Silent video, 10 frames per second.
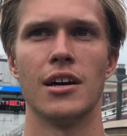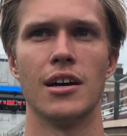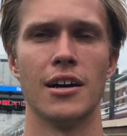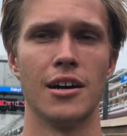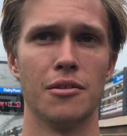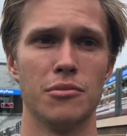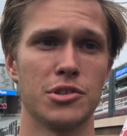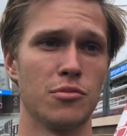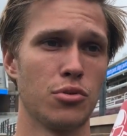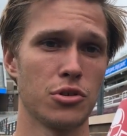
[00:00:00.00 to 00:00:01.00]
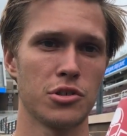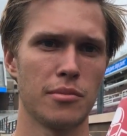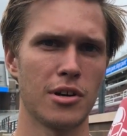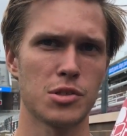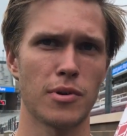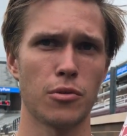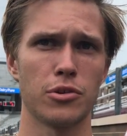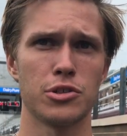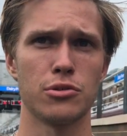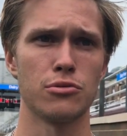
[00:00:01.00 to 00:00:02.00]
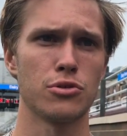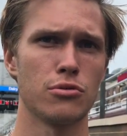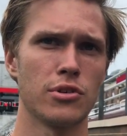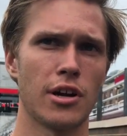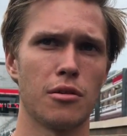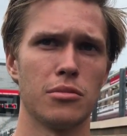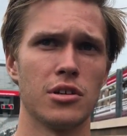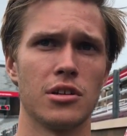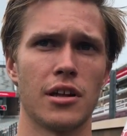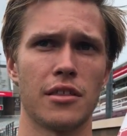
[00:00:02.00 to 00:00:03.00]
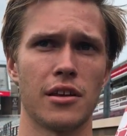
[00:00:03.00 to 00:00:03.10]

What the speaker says: It's important to bounce back. We're 2-2 now, but I